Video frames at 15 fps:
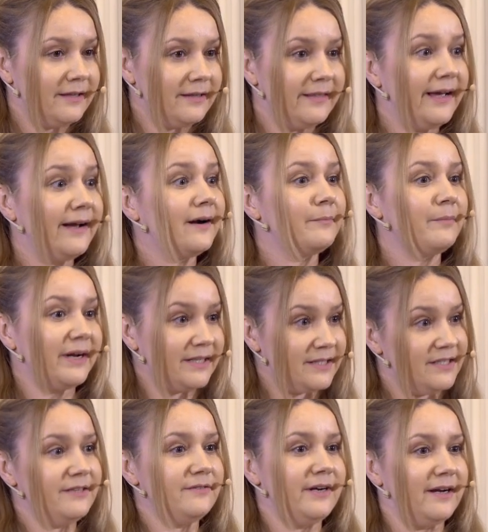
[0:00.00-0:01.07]
They are
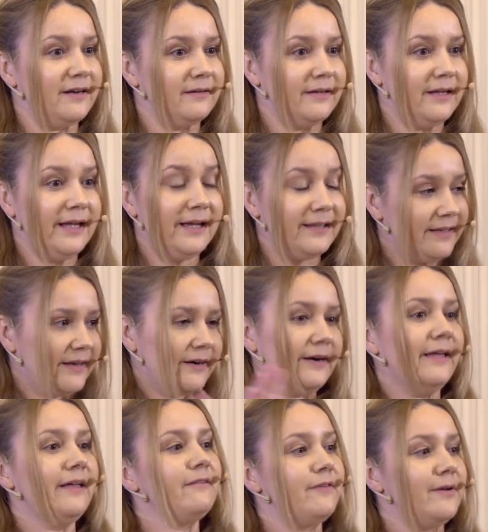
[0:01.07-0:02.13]
bacteria, and they are
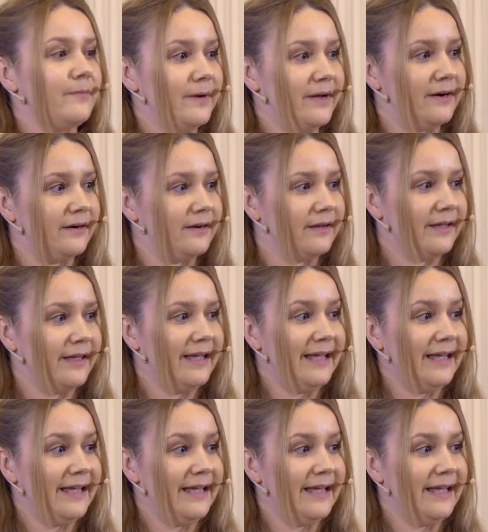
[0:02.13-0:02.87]
everywhere.